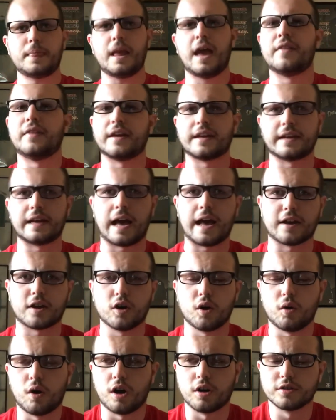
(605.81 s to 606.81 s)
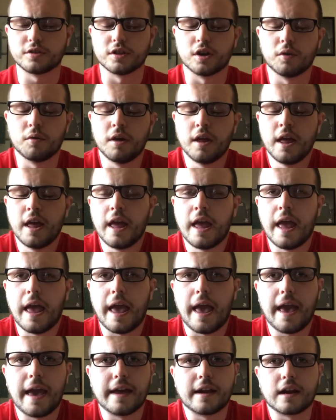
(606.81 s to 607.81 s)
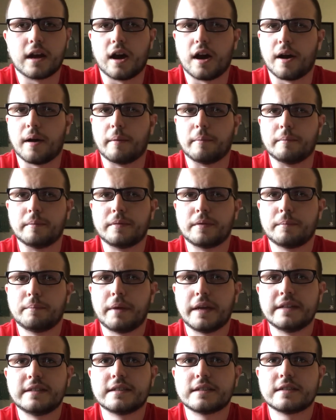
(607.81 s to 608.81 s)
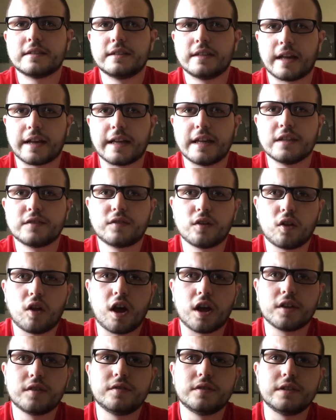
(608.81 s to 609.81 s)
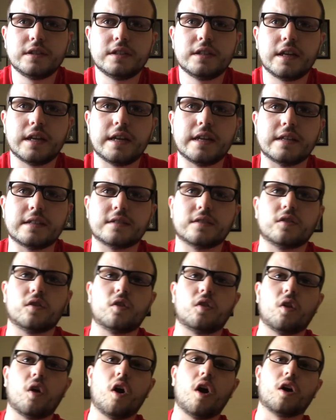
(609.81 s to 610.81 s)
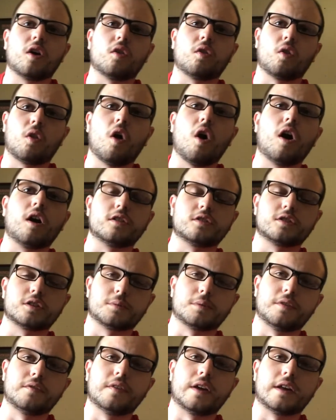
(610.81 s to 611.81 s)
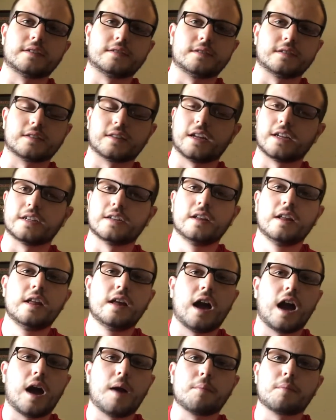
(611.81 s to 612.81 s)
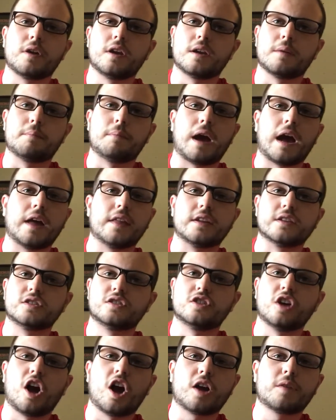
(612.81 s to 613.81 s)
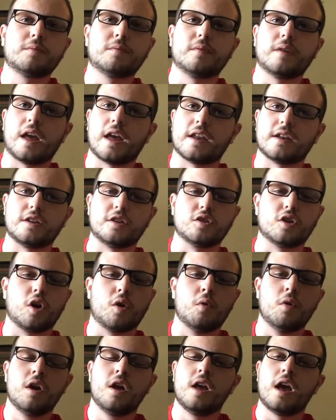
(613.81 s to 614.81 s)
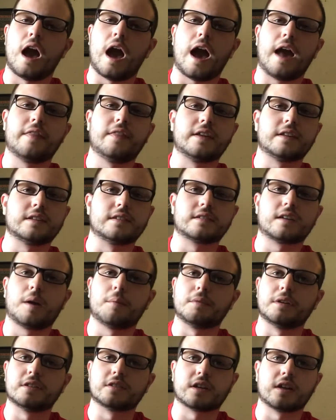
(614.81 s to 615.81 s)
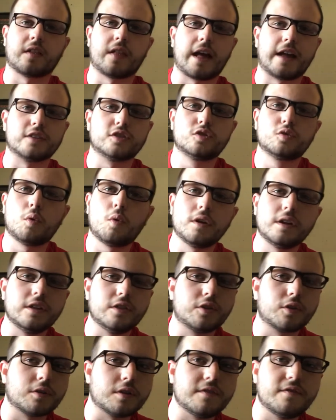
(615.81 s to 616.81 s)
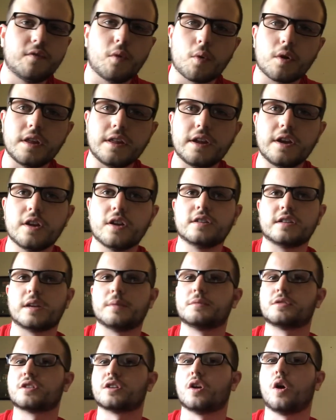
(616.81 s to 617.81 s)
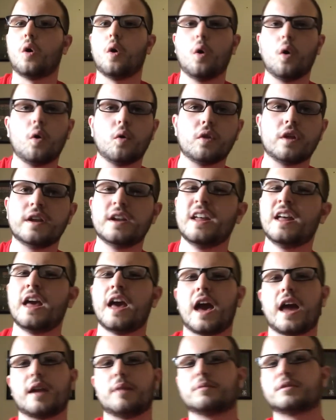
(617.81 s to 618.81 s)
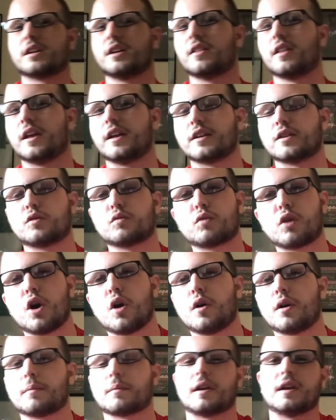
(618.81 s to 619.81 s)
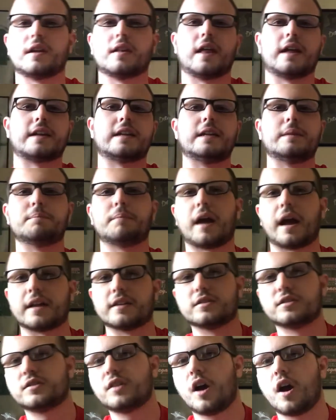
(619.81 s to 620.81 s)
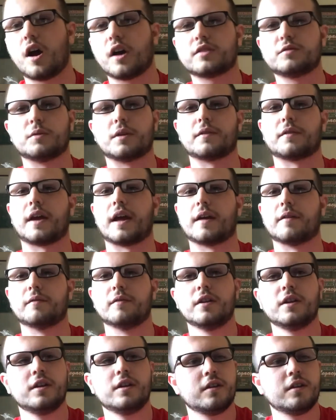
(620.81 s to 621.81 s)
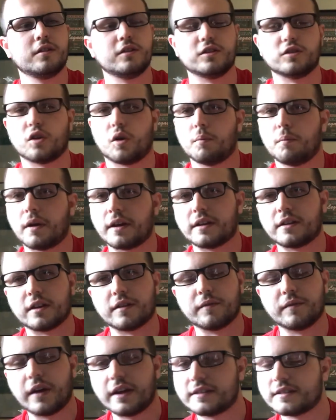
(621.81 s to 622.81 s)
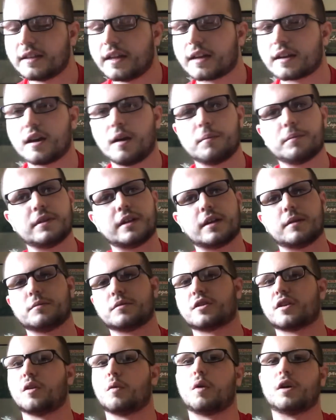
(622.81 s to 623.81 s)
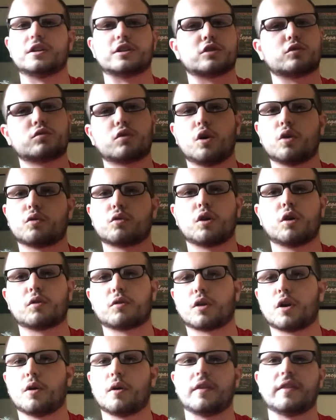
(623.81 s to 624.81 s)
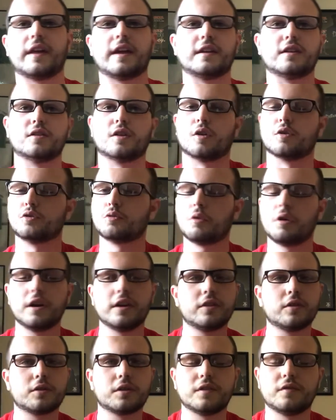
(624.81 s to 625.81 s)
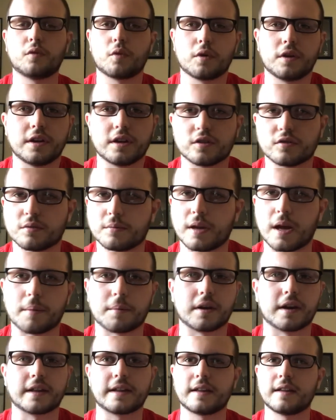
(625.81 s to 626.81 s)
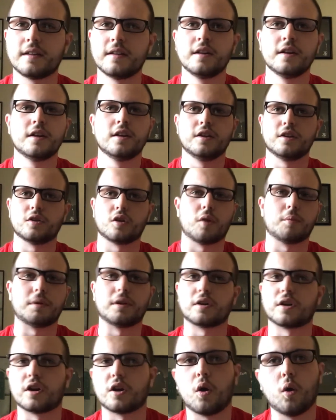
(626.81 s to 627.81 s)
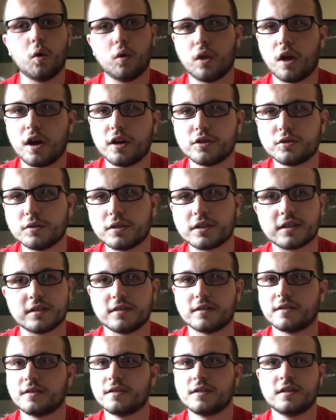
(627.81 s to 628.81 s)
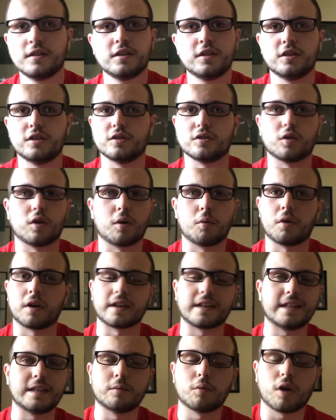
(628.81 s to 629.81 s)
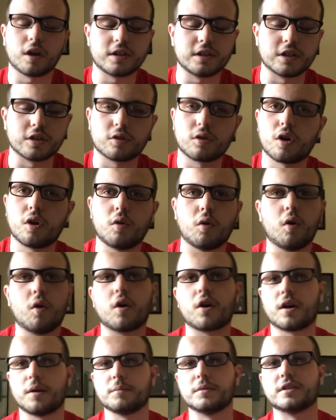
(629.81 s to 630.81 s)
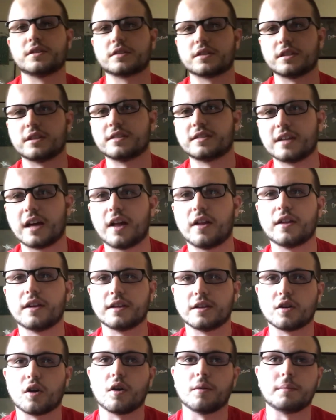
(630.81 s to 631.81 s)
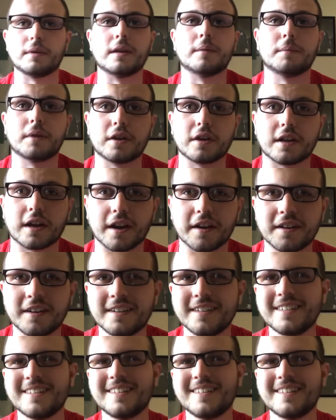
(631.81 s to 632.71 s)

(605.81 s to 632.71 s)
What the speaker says: I think Geico also. And basically, like, his philosophy is long-term investing. Like, I'm going to buy the stock and, you know, I think this company is going to last 20, 30, 40 years, and I'm just going to hold it, and I'm just going to let it grow, and I'm going to, like, keep buying stocks whenever I have, you know, money to invest in that company. I'm just going to watch it grow, and then, you know, 20, 30, 40 years from now, I'm going to, you know, I'm either going to hold on to it because, you know, I want to keep watching it grow, or I'm just going to sell it, you know, and be a millionaire.